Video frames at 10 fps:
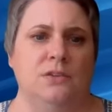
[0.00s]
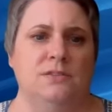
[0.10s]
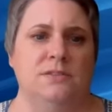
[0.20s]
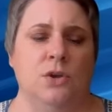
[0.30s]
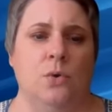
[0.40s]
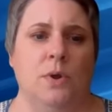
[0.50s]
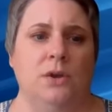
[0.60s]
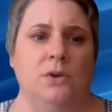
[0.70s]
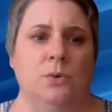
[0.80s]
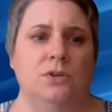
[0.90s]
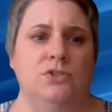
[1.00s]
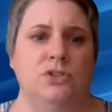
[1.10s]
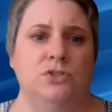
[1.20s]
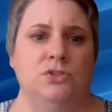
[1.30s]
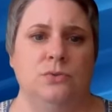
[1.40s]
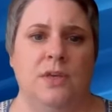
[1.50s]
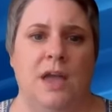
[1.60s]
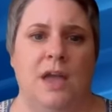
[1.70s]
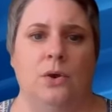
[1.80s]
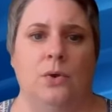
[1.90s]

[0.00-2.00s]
So in order to do that,